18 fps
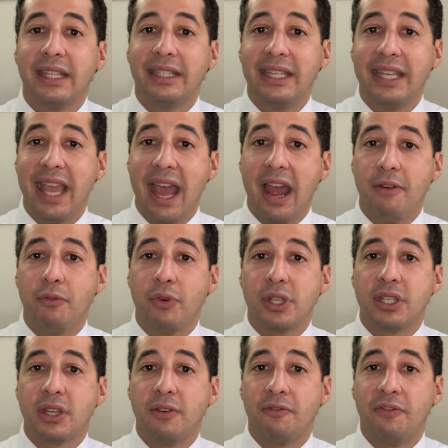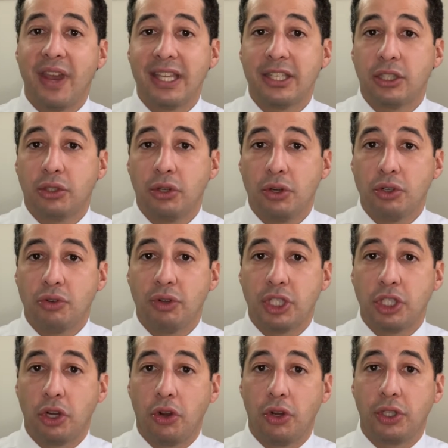The average investor's
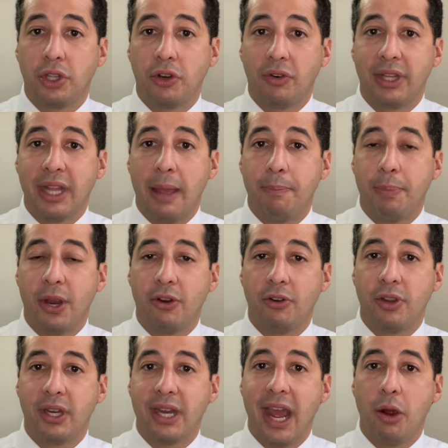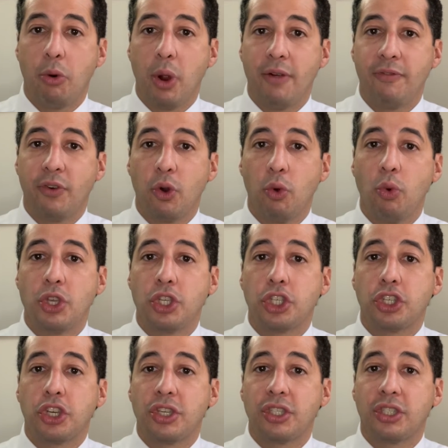return during that period, however, was
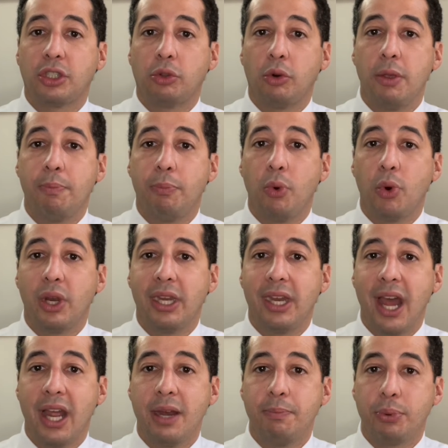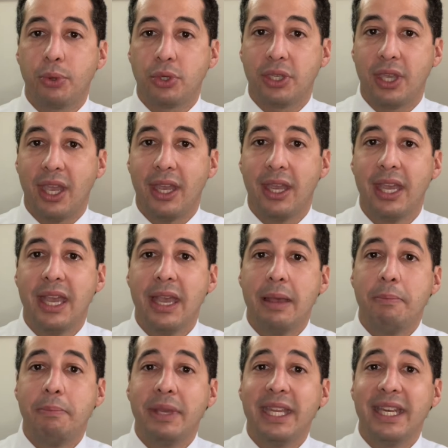just 3.9%,
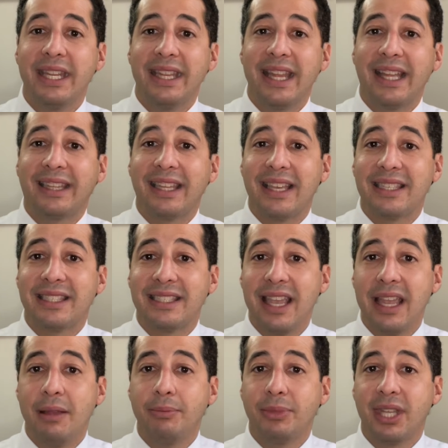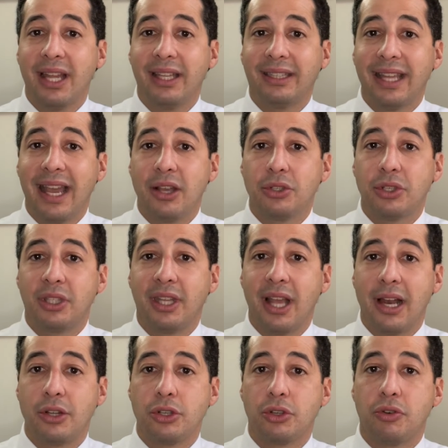meaning that same
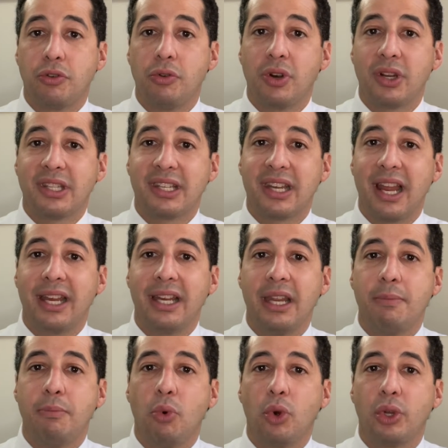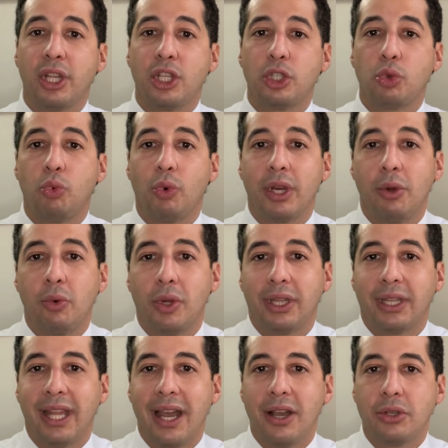$10,000 grew to slightly more than
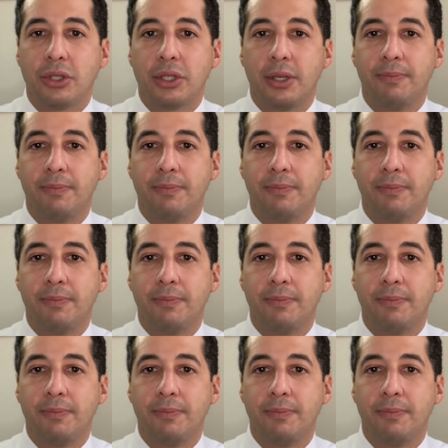$21,000.